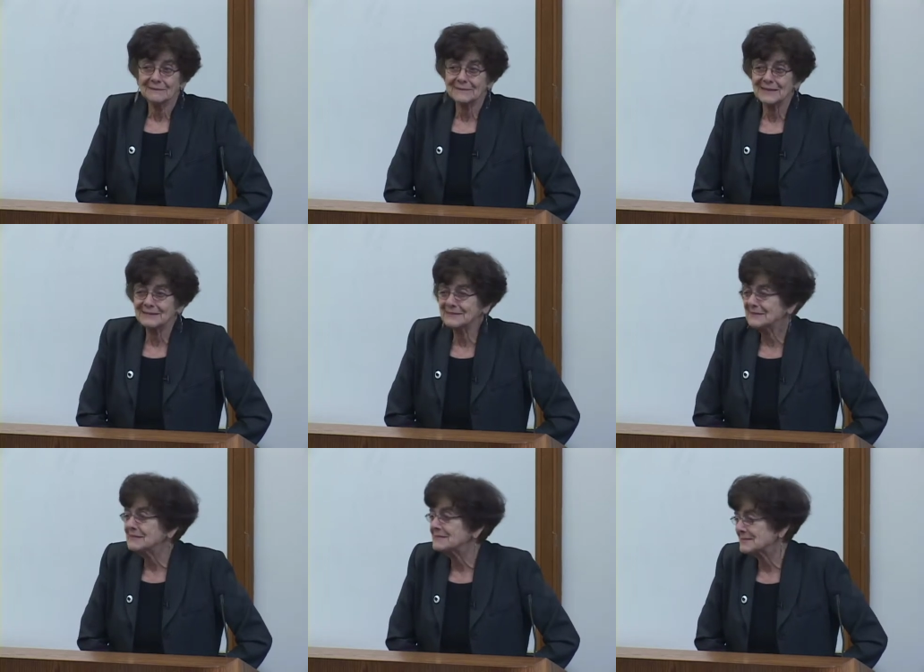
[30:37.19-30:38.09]
They
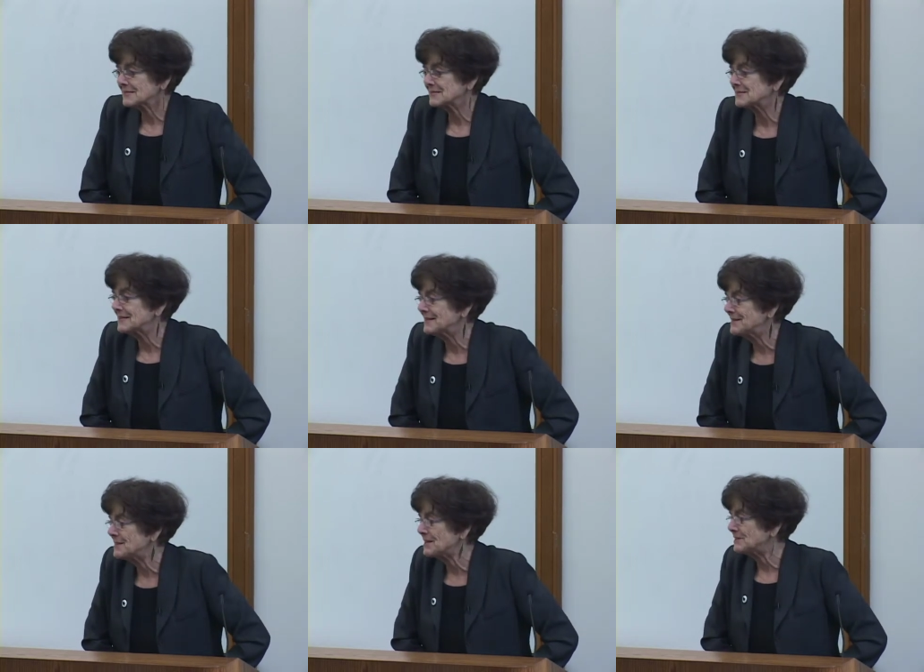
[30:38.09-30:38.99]
did
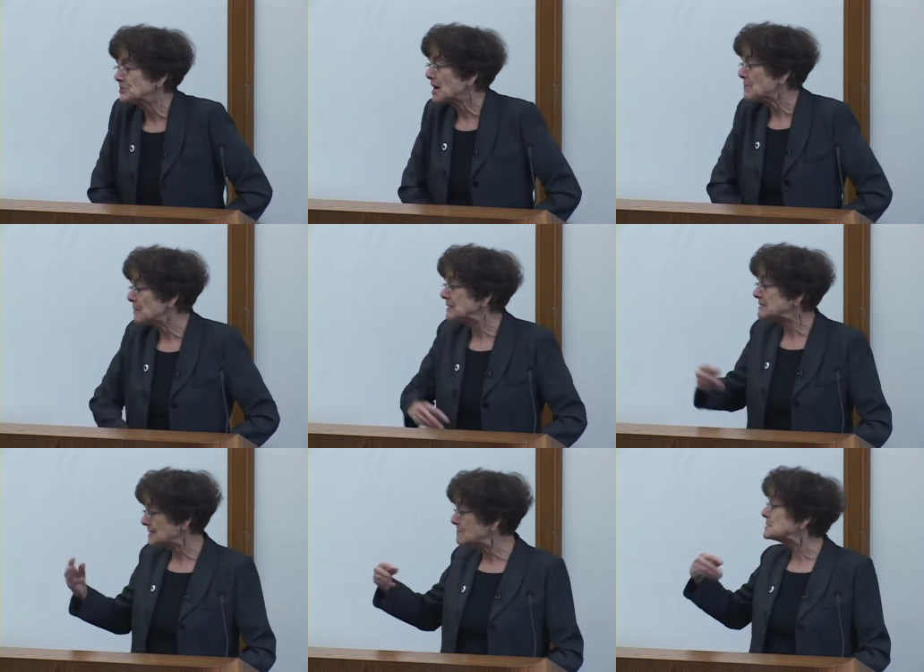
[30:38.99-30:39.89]
succeed in shaping
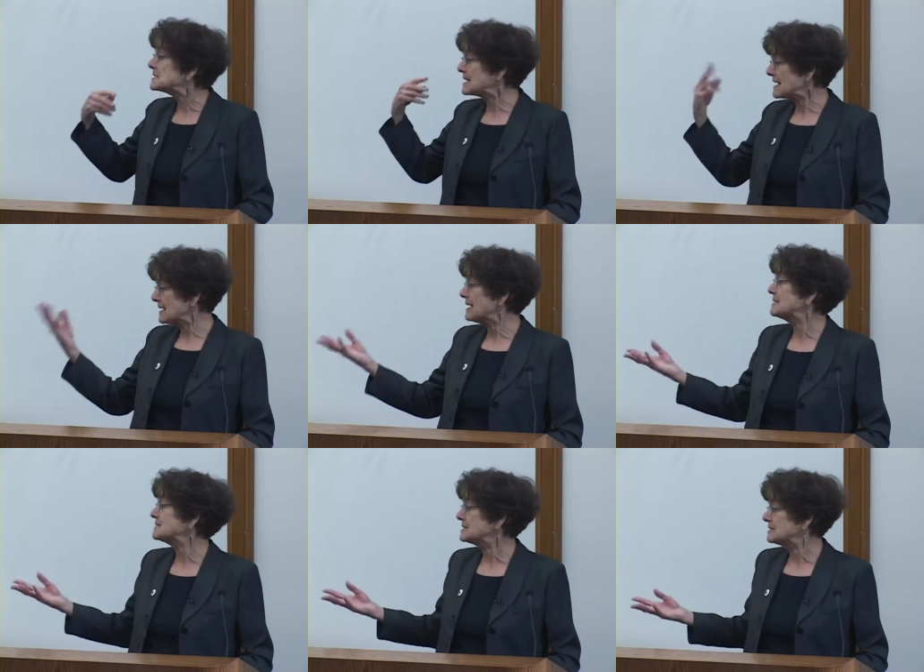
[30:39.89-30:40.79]
some state
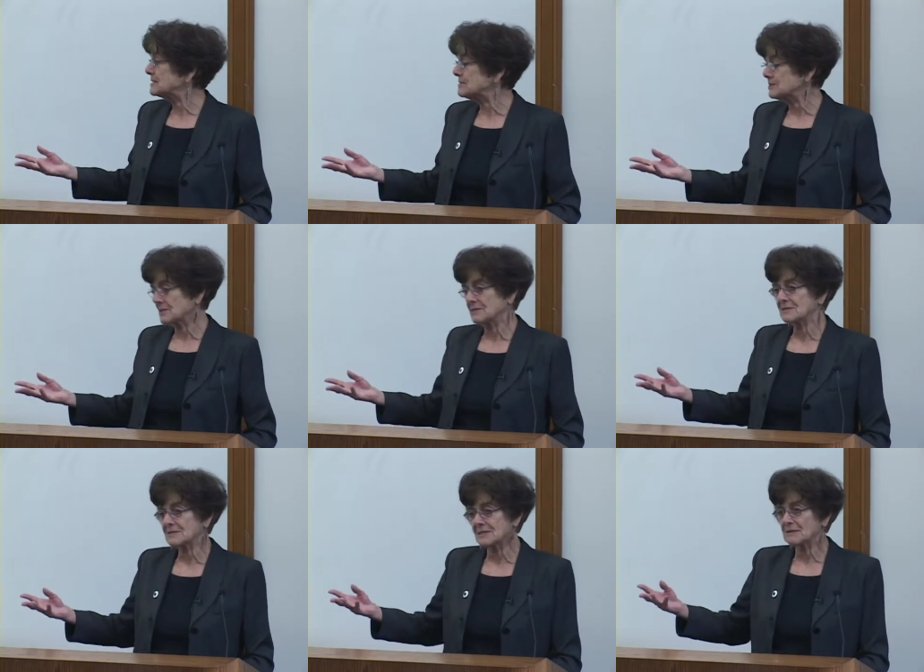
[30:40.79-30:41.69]

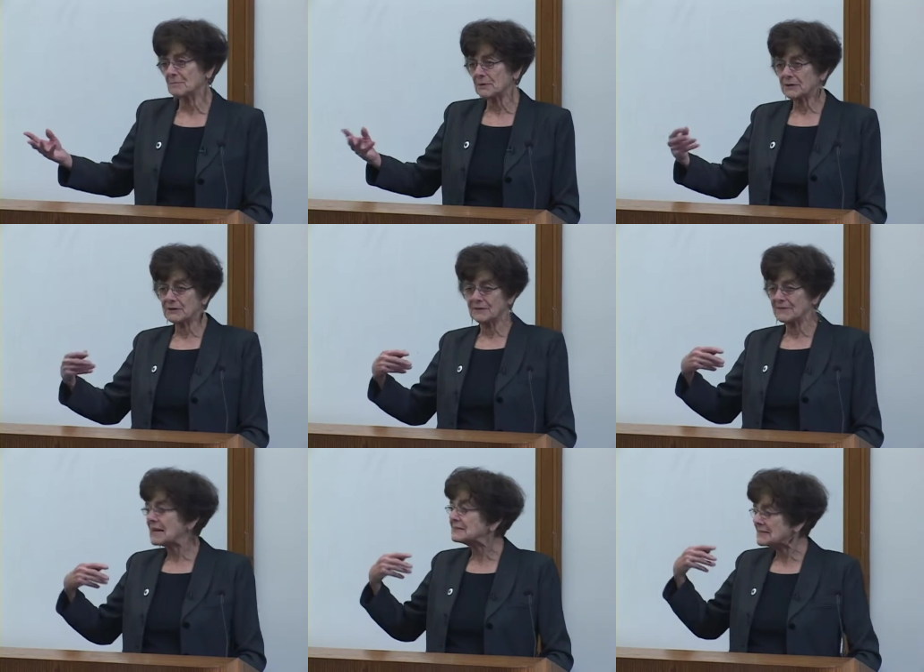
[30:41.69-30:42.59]
constitutions in the period of
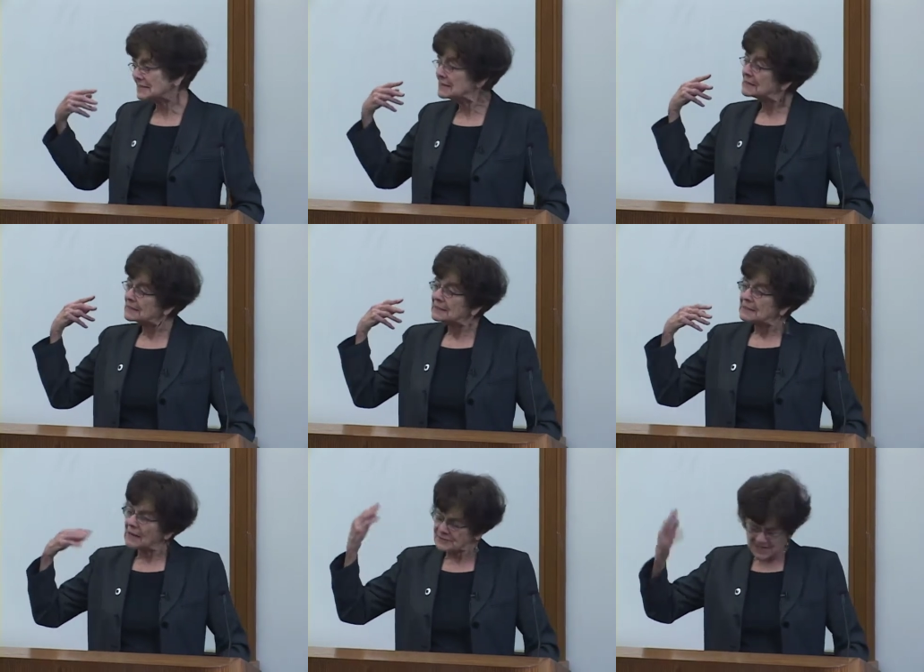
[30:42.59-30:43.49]
19,
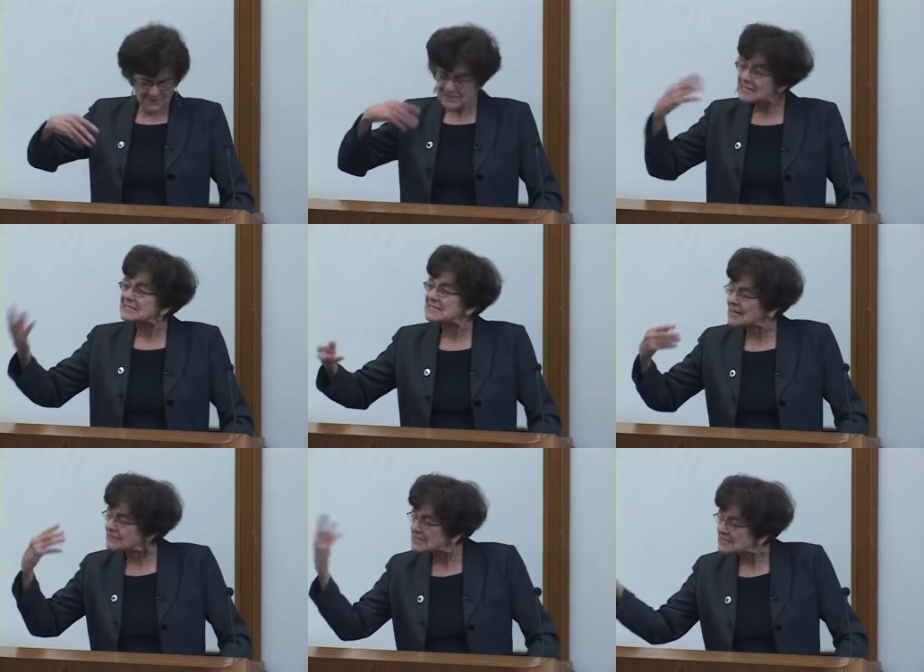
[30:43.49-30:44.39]
of
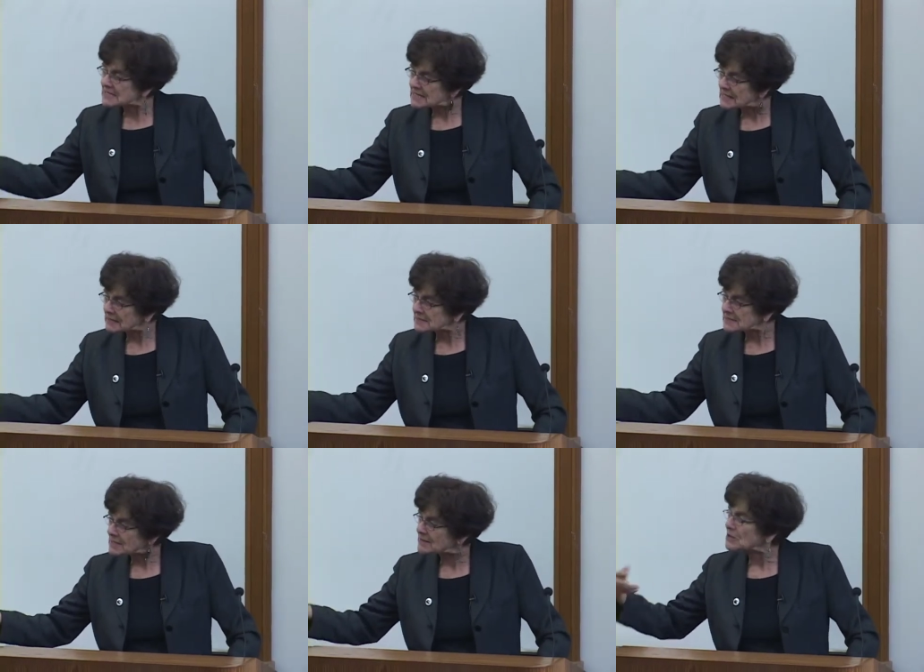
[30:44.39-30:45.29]

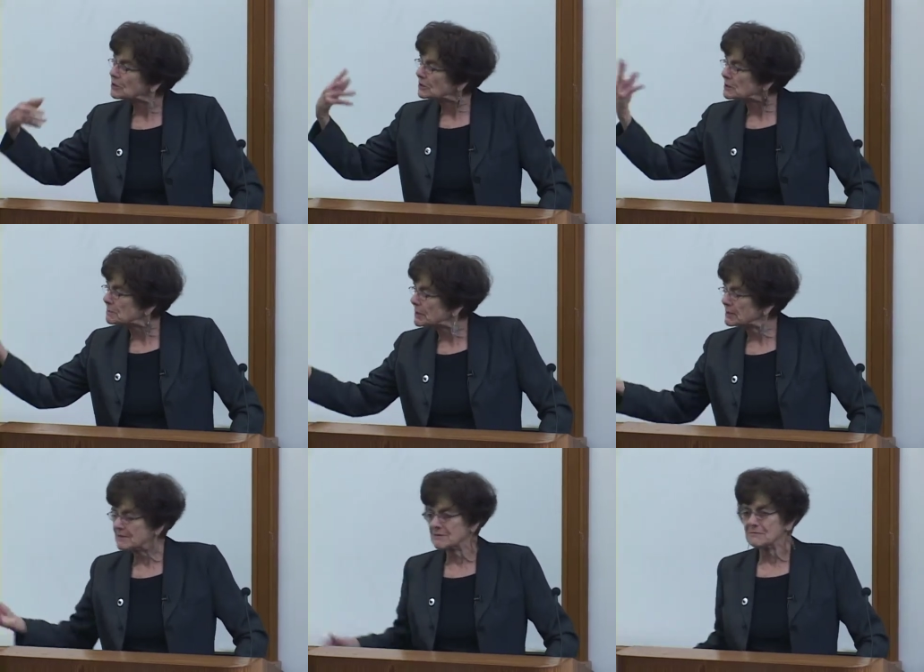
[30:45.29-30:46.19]
1776 and the early
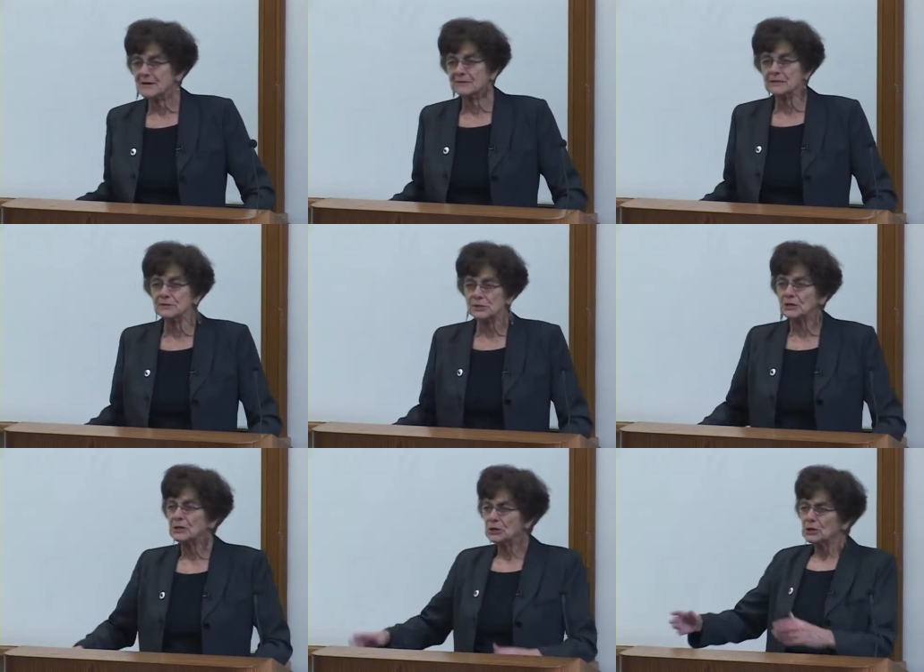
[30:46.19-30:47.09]
part of the revolution,
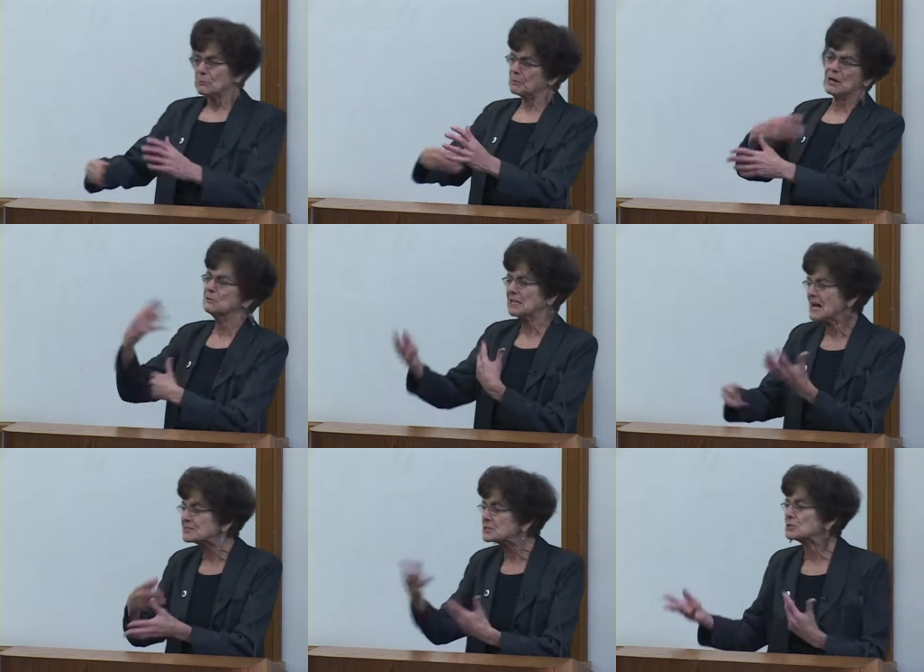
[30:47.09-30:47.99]
but those
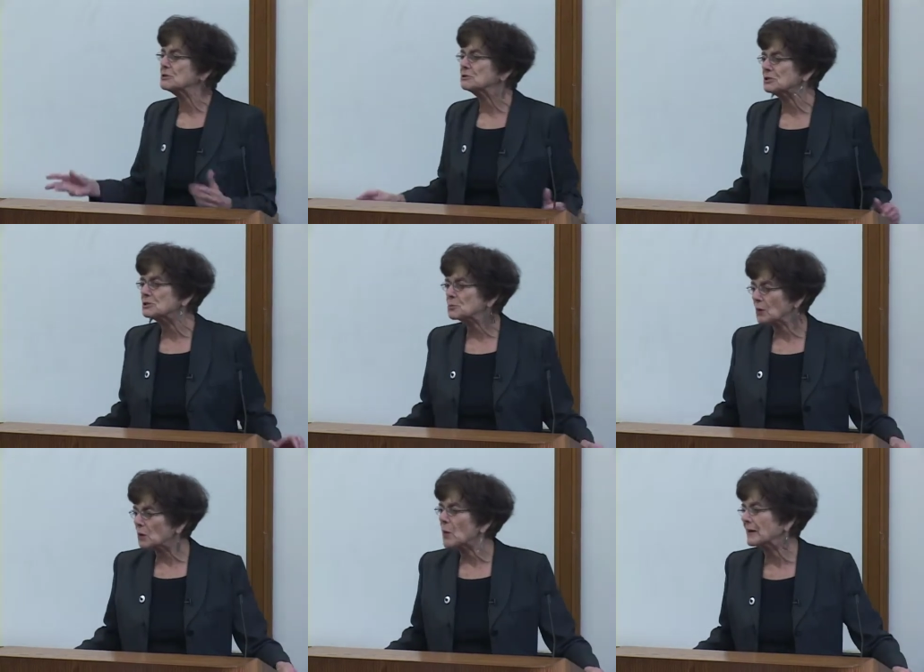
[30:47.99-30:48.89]
constitutions were
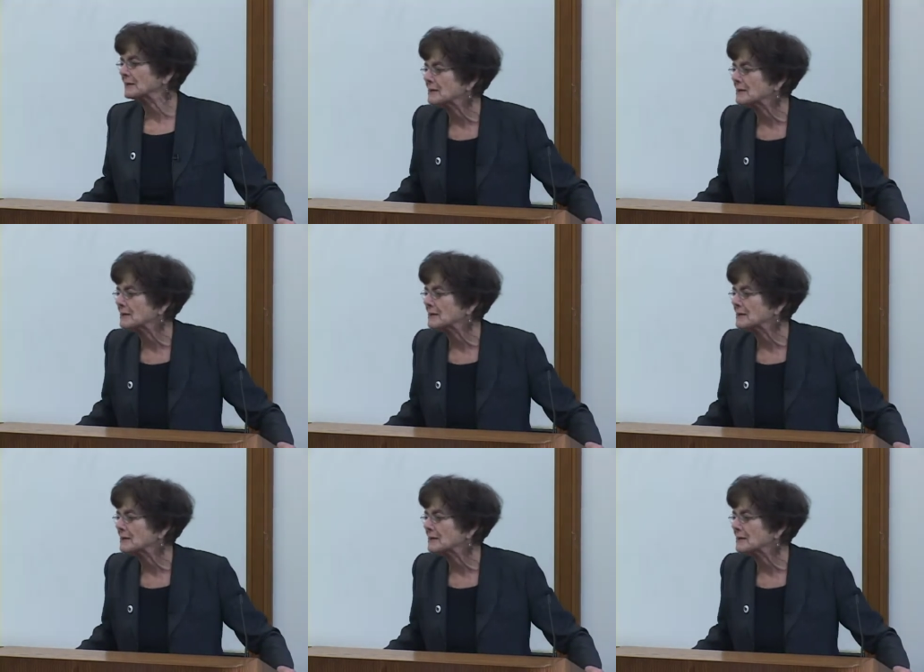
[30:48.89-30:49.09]
quickly